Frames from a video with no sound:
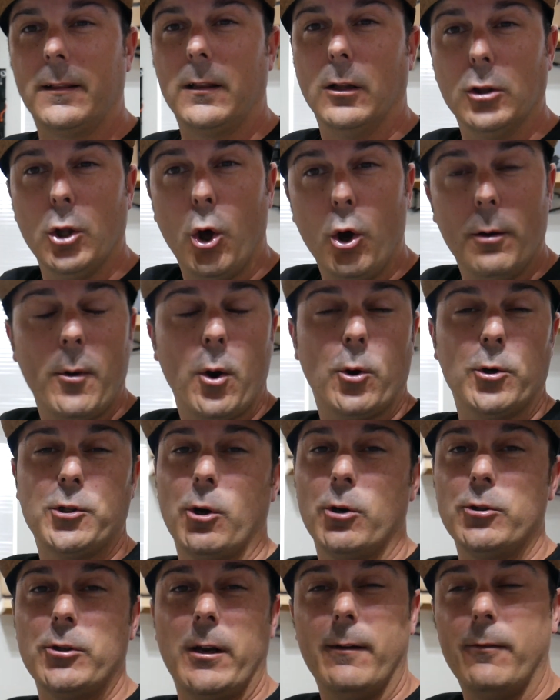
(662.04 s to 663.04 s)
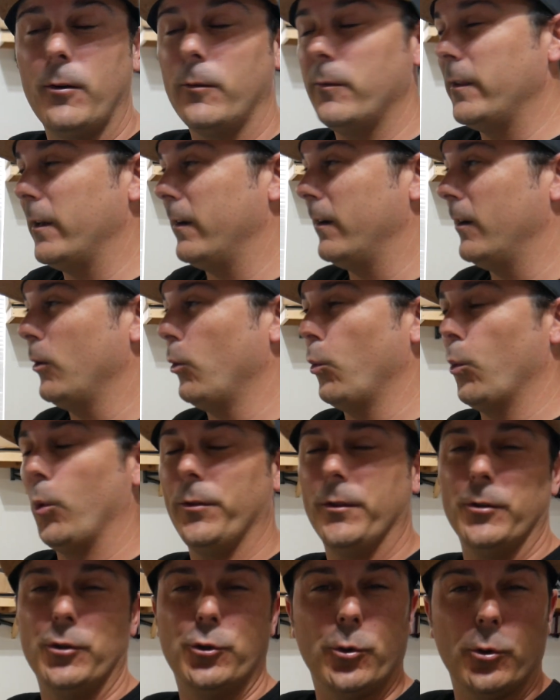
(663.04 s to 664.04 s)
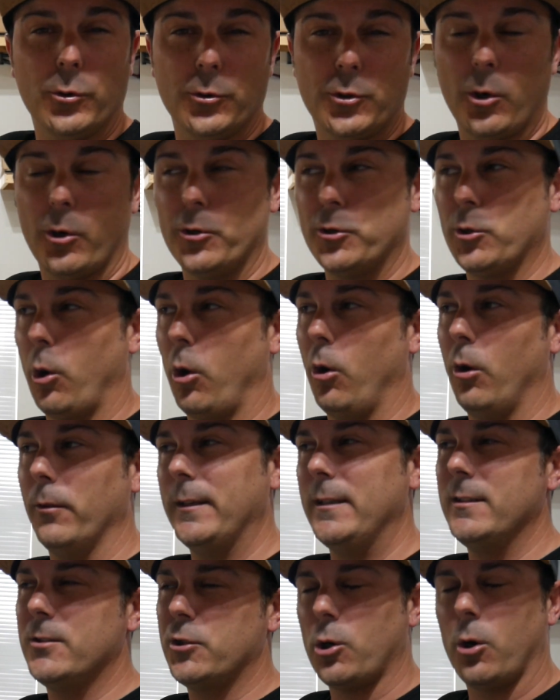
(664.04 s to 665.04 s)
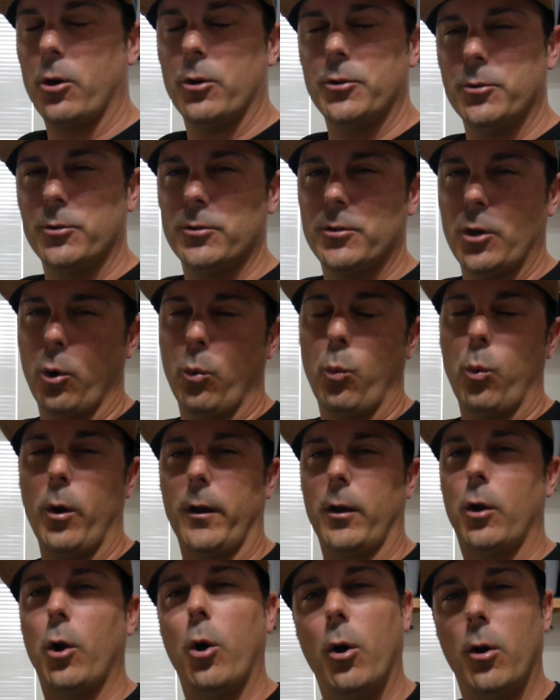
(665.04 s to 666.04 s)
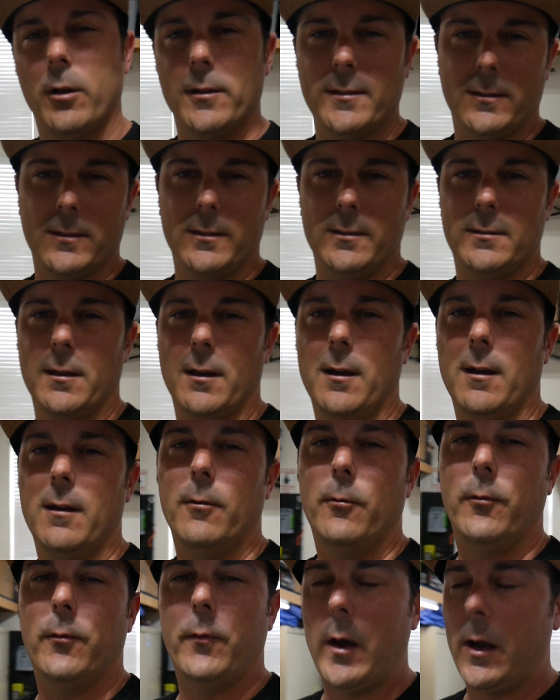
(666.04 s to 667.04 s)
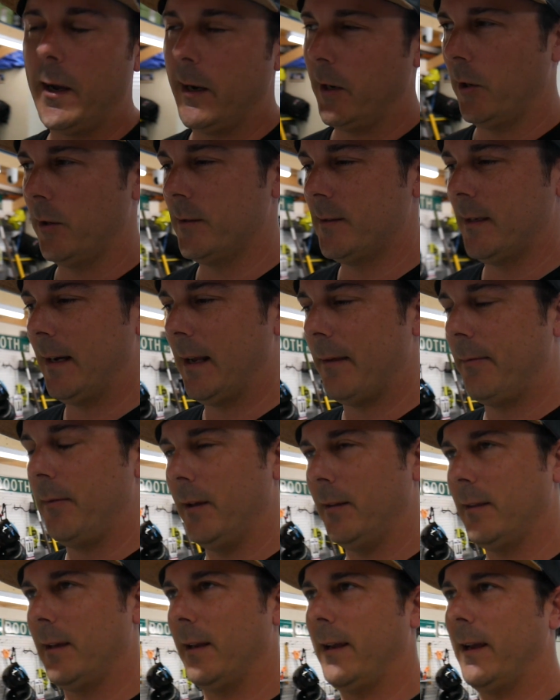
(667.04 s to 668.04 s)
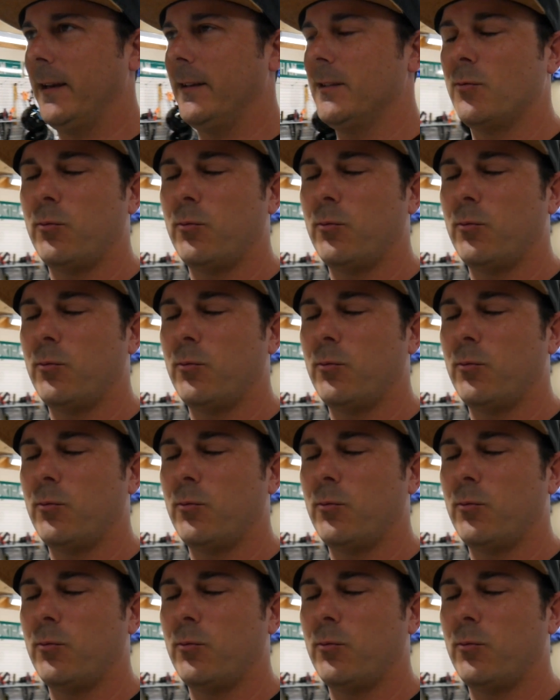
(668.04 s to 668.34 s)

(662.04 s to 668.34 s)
the lawnmower charger I have over there, or the drill charger, all these chargers are what causes fires, and I think that that is